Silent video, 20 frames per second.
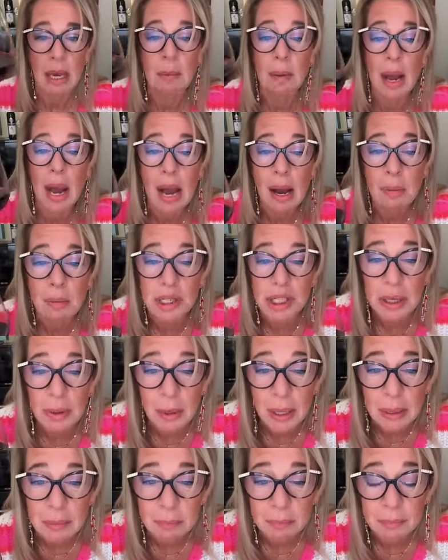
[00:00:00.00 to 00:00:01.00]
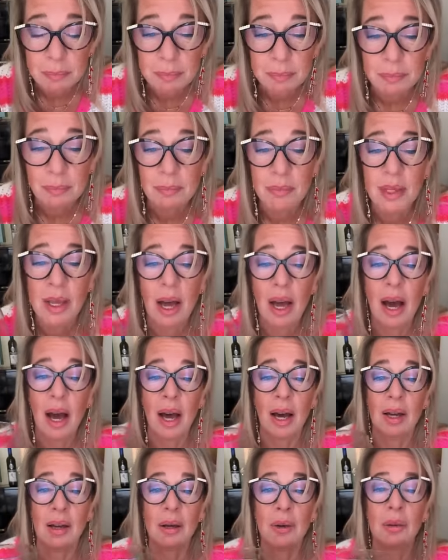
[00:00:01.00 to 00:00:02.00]
Anyway, how are we doing?
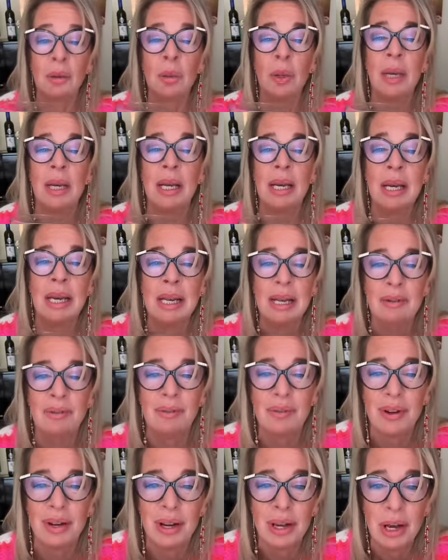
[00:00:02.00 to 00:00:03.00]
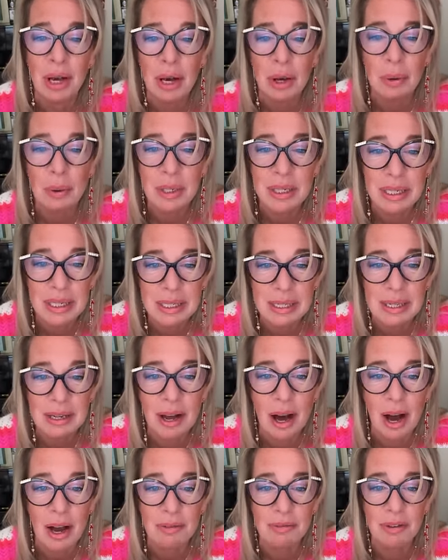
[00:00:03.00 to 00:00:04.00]
We leave. We need a
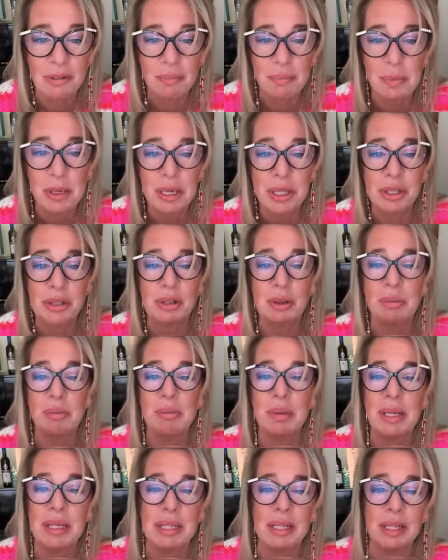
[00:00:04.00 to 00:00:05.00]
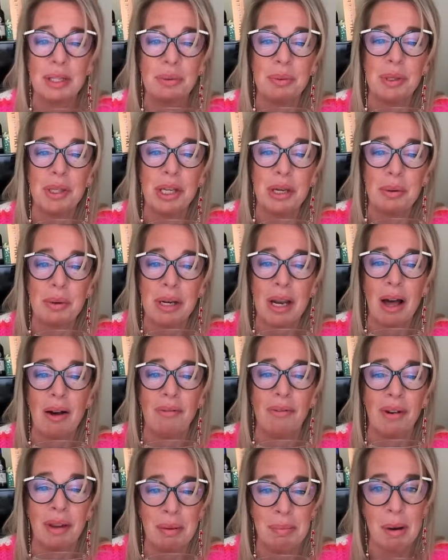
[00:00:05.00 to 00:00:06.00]
live of Mr. and Mrs. with you and
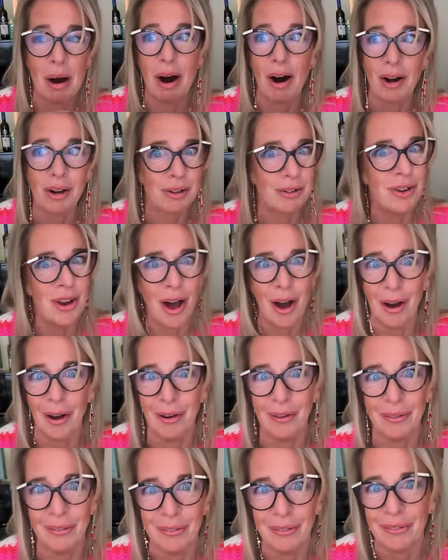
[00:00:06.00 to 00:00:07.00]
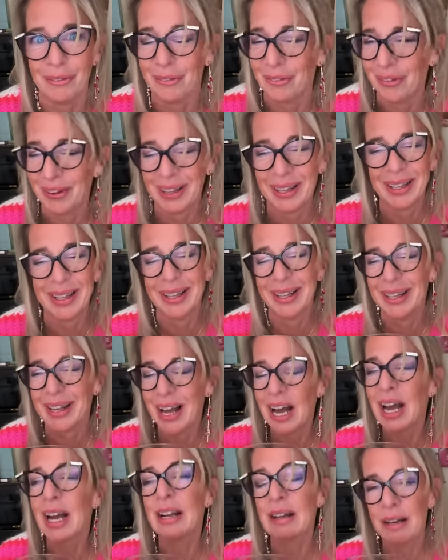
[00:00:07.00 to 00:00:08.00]
lovely Mark. No.
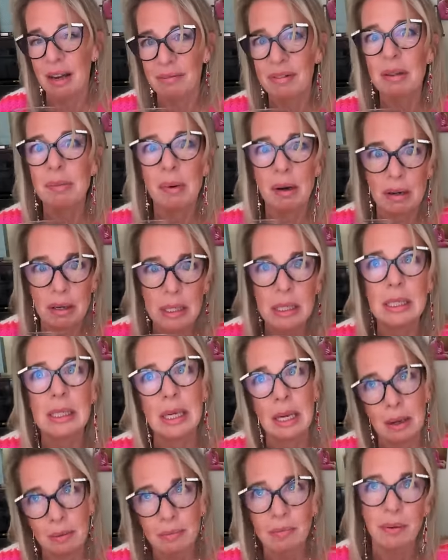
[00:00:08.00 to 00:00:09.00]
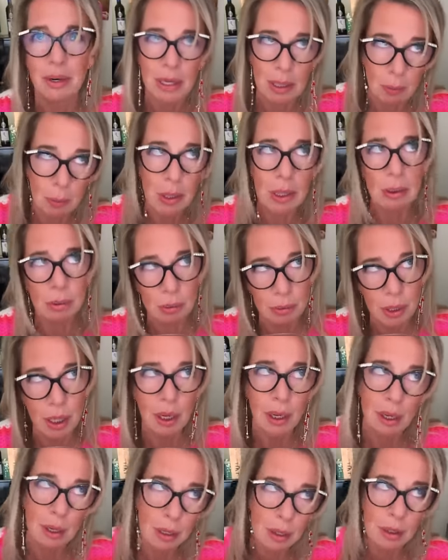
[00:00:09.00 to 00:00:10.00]
Lovely Mark is lovely. We all
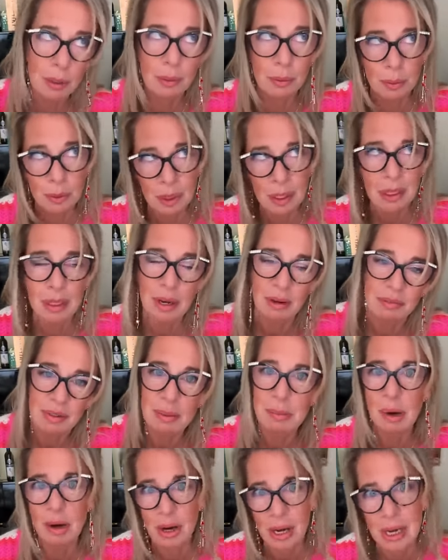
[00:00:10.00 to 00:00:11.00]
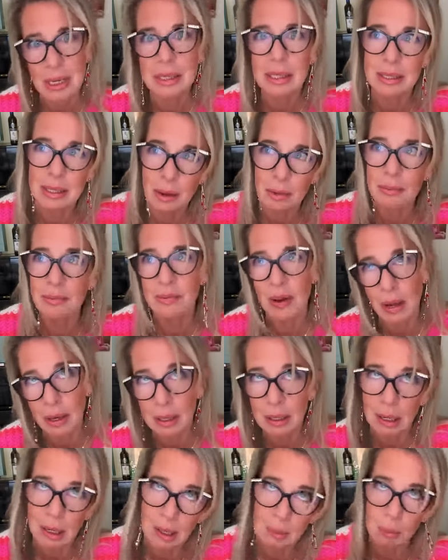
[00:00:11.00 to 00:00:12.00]
know. Lovely Mark has his own
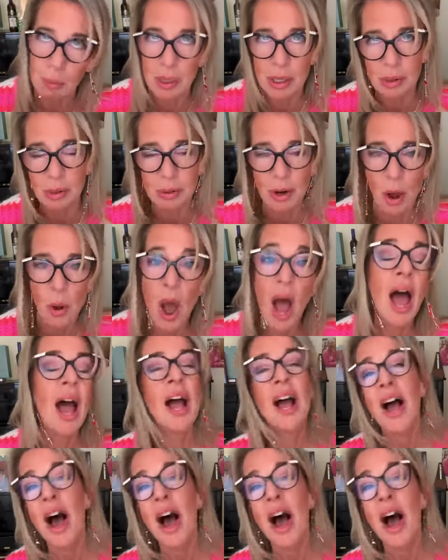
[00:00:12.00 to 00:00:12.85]
fan club. We all know.